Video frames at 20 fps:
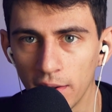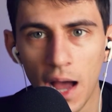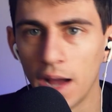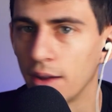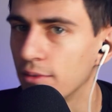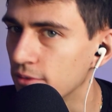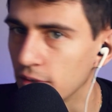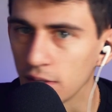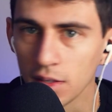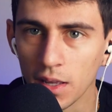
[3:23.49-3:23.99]
I
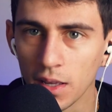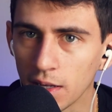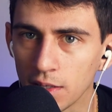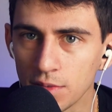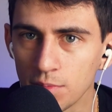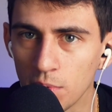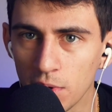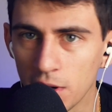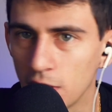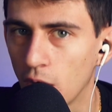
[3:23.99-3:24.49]
feel like it's
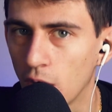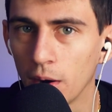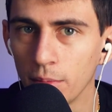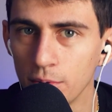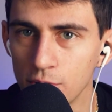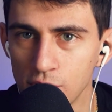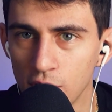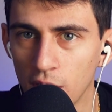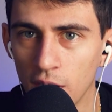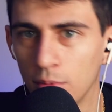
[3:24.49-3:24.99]
pretty
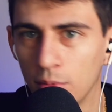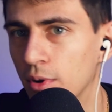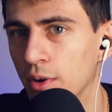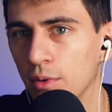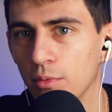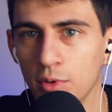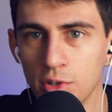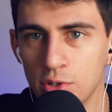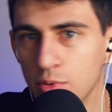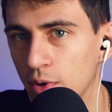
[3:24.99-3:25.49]
arbitrary
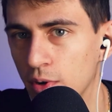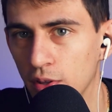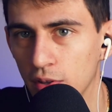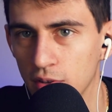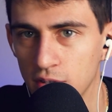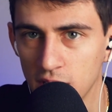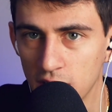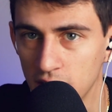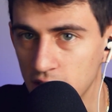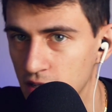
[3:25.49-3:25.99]
which one of
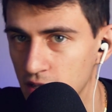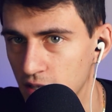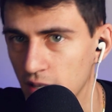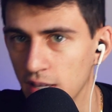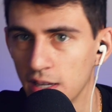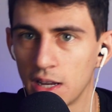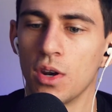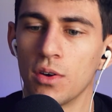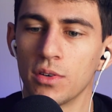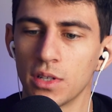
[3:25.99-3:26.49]
those things is
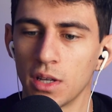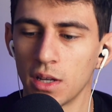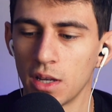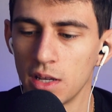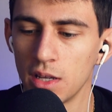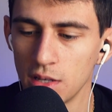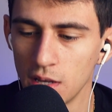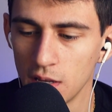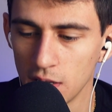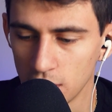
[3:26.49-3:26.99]
like. It's like
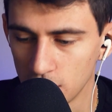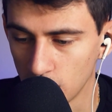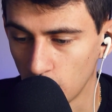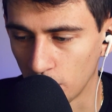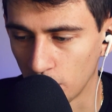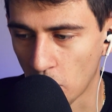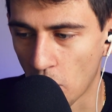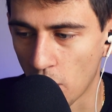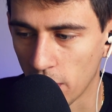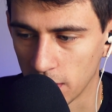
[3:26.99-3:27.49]
his whole
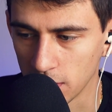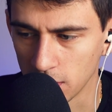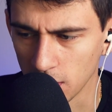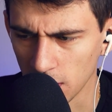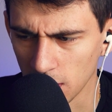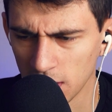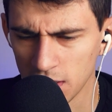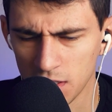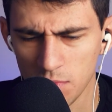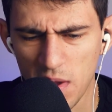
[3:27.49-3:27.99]
point is,
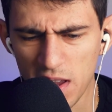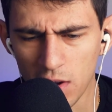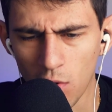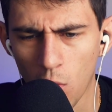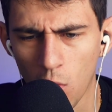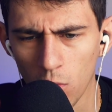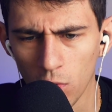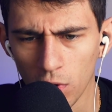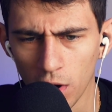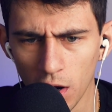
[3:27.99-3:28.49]
let's make
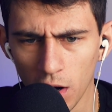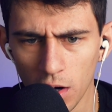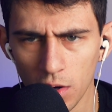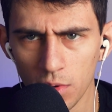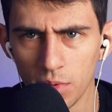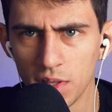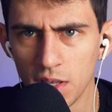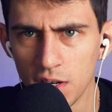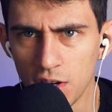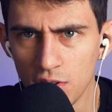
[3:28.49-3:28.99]
order
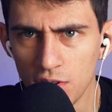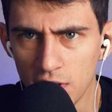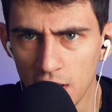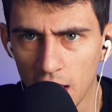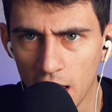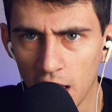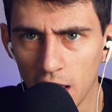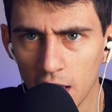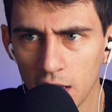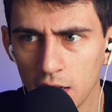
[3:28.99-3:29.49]
within your
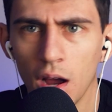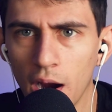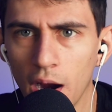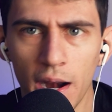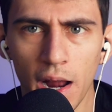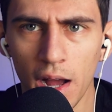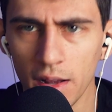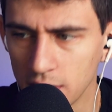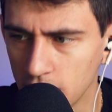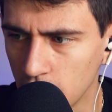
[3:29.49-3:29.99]
day. All right,
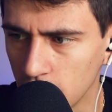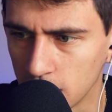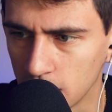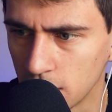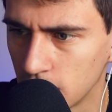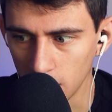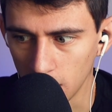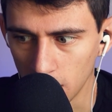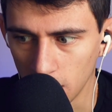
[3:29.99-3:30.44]
how's this?